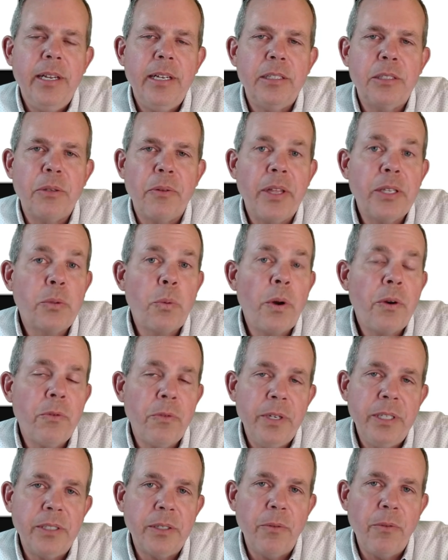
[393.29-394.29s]
And so that's
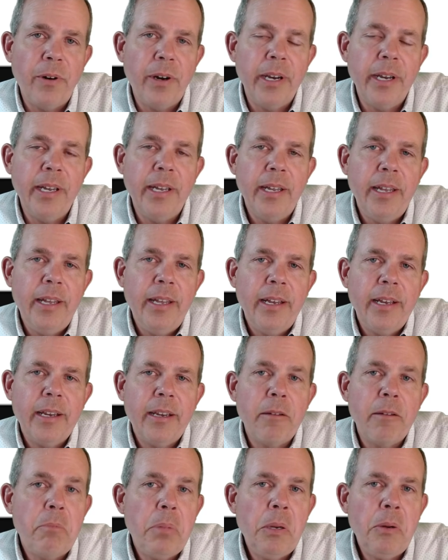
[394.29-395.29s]
one reason why
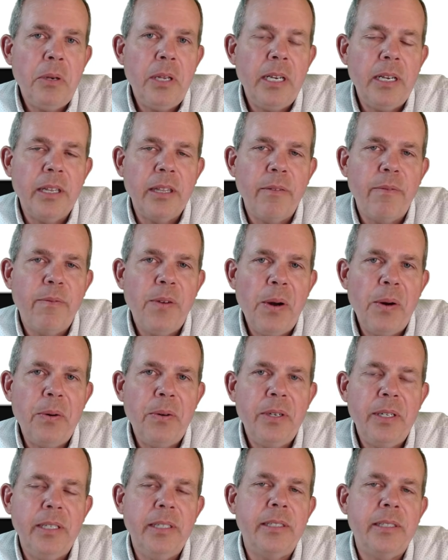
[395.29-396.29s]
computing on the
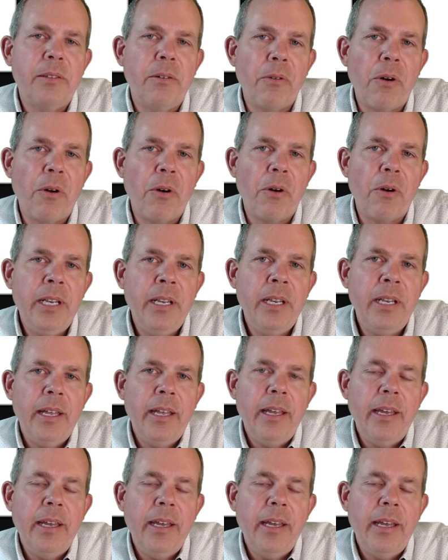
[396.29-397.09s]
phone is growing